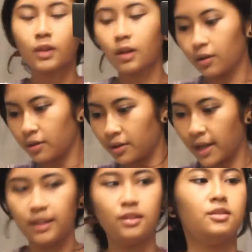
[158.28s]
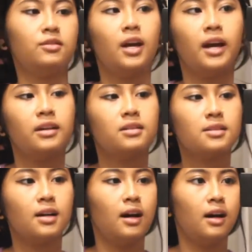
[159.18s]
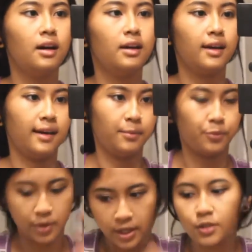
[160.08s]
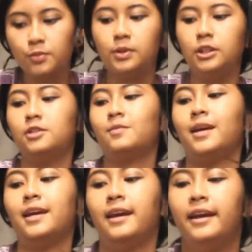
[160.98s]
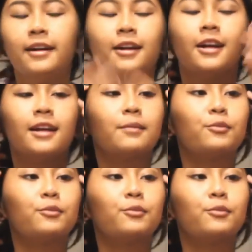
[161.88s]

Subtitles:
alright you guys, I am ready to bleach my hair.